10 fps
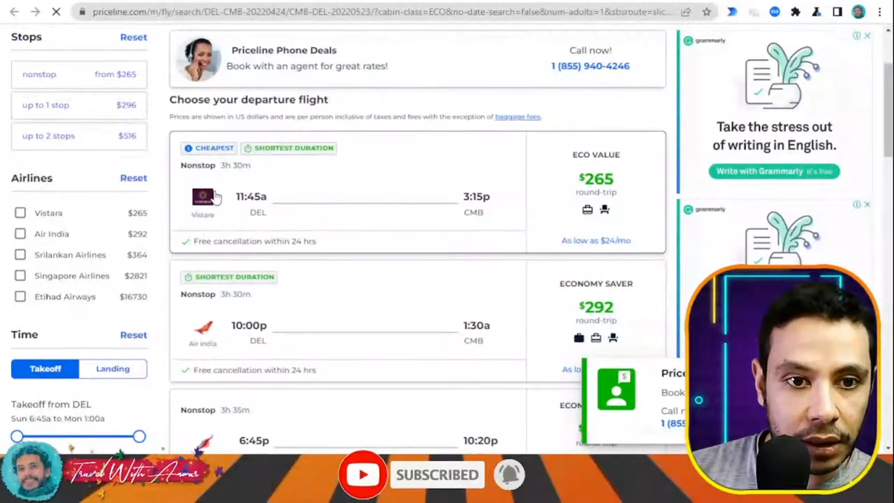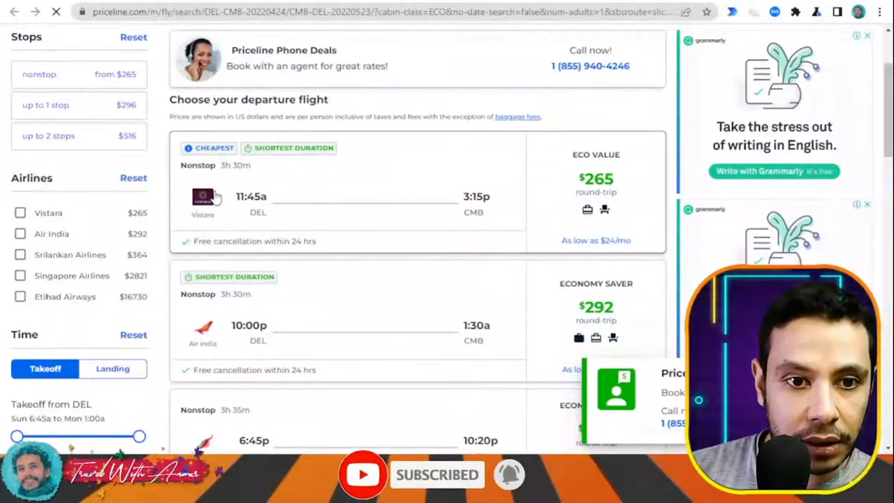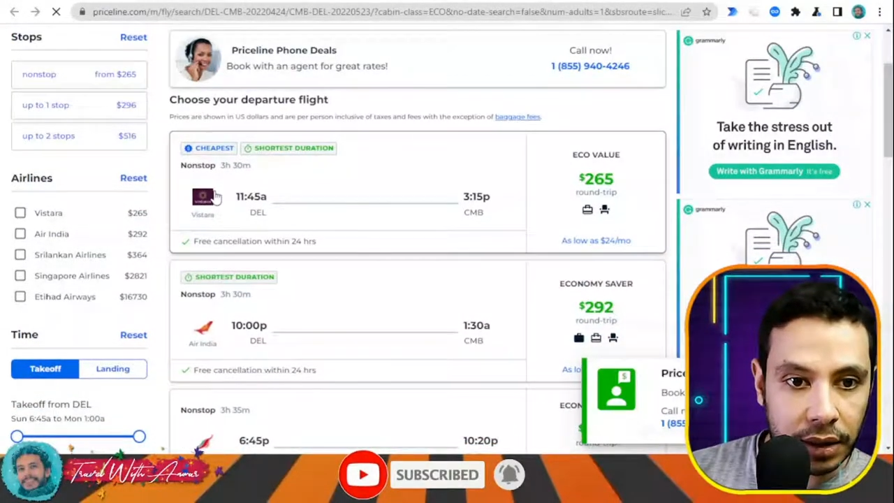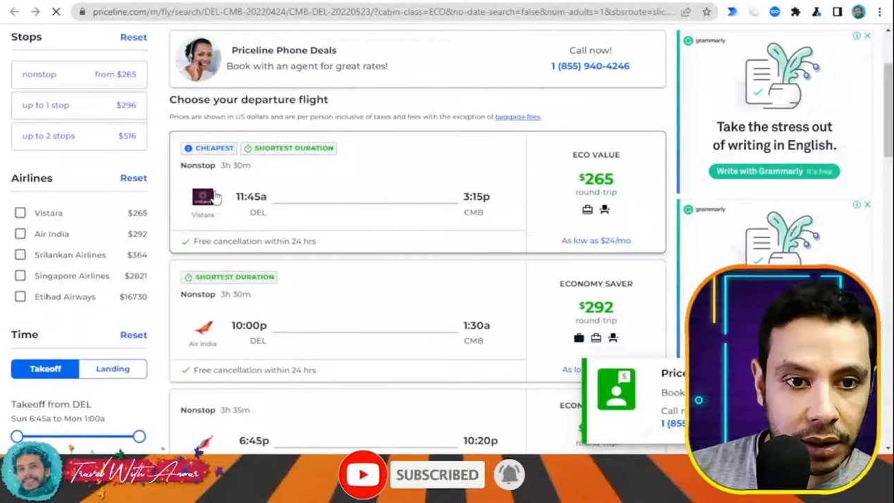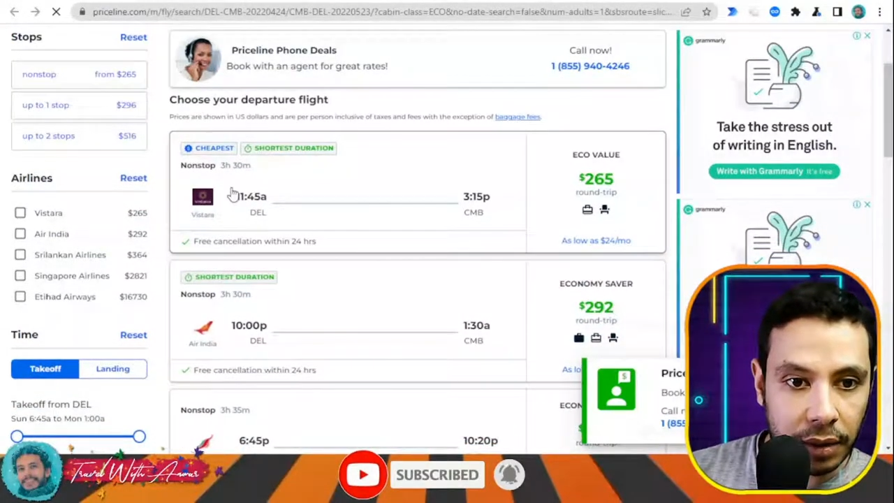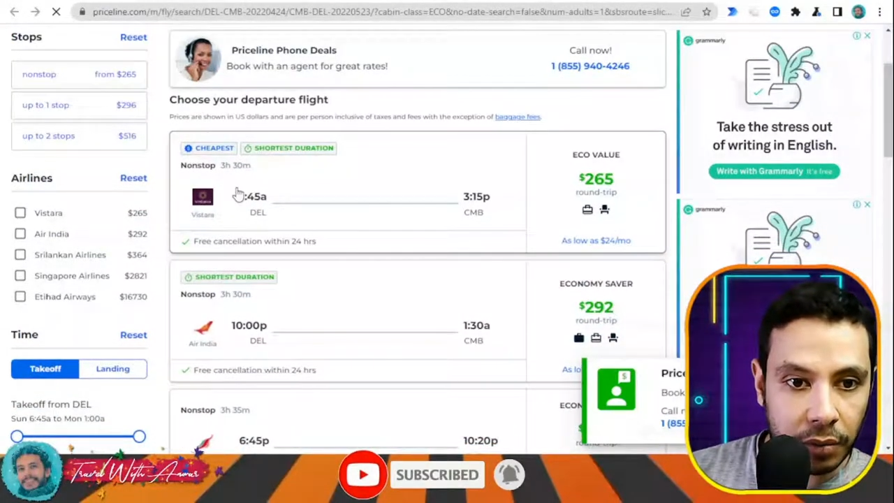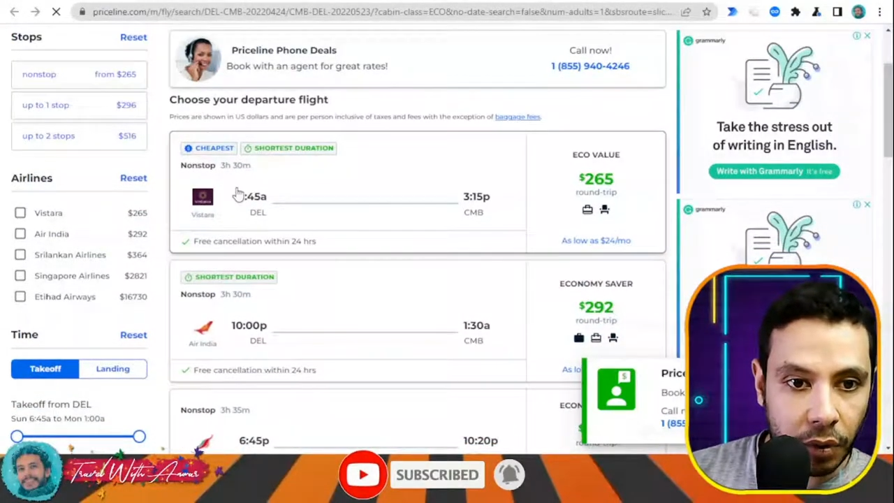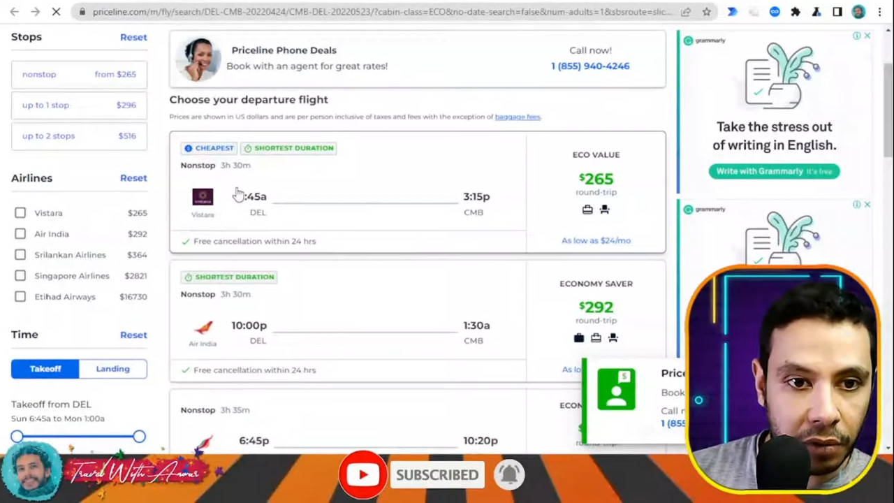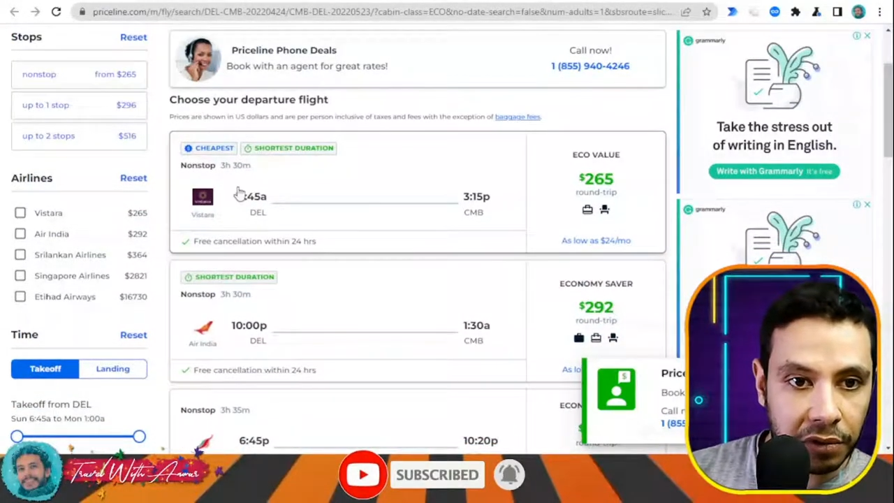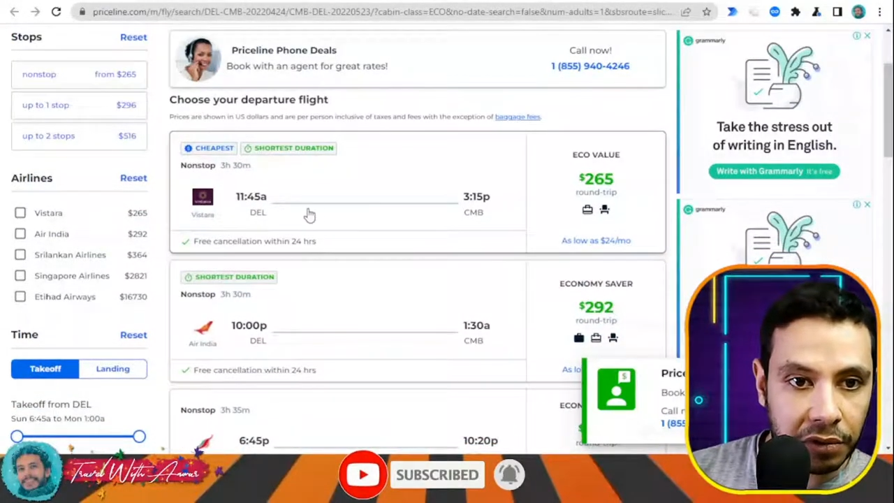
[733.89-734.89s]
the name
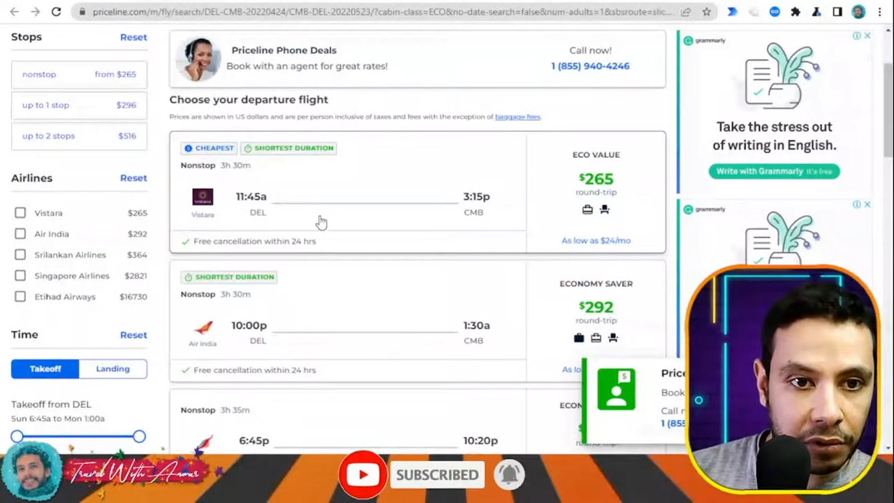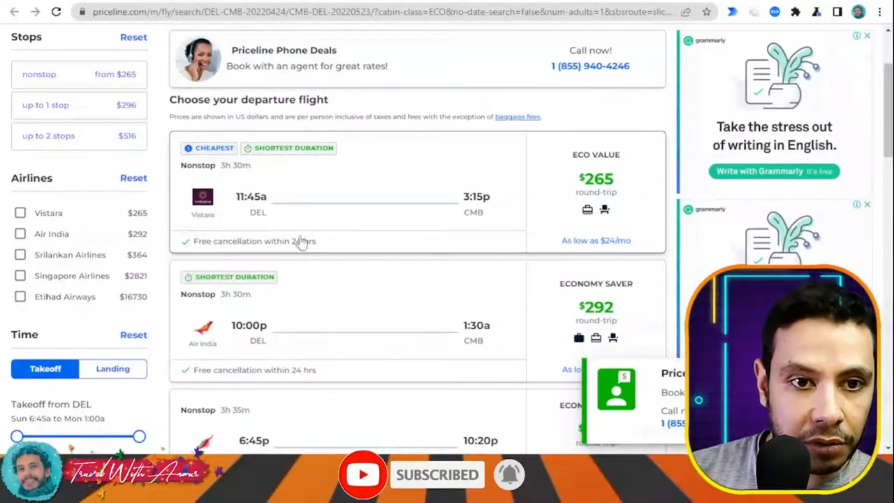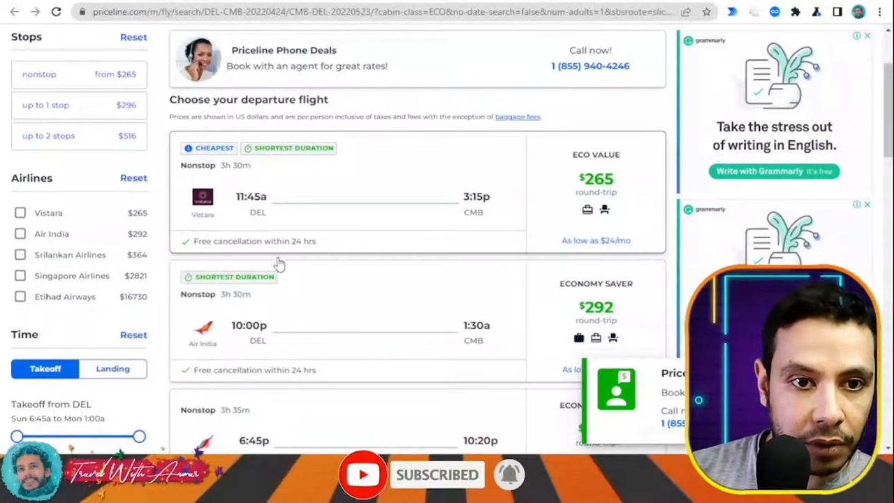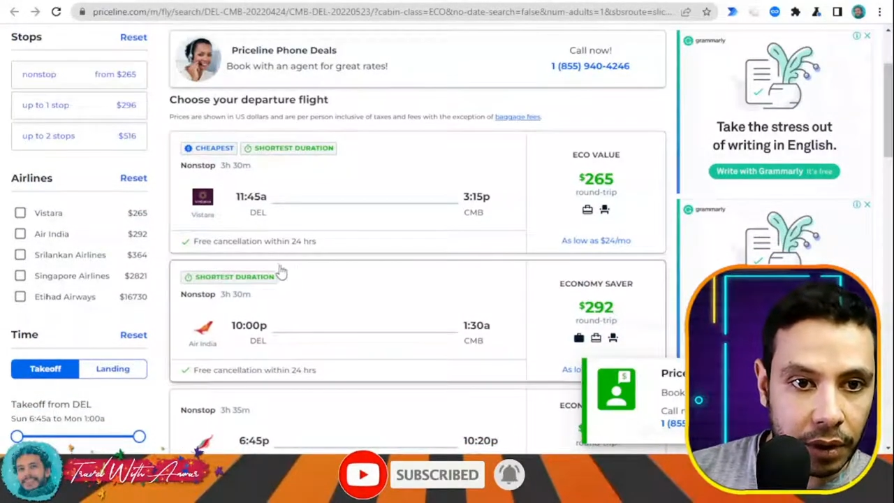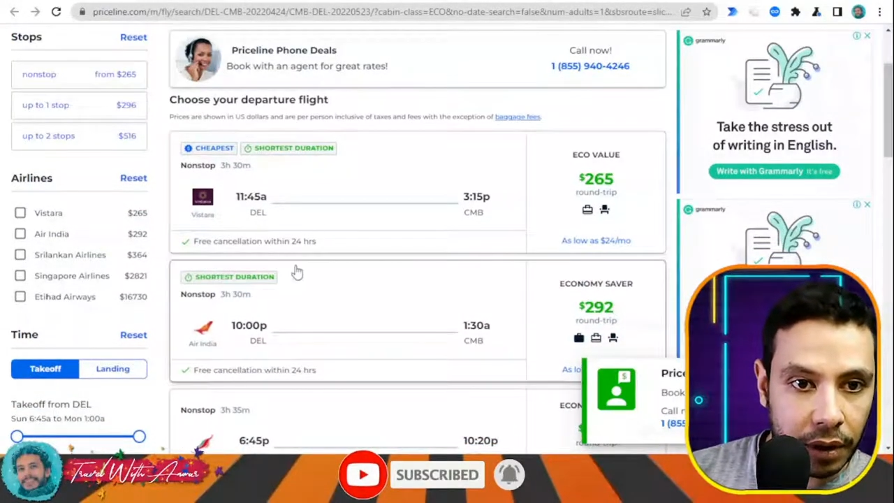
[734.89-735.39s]
of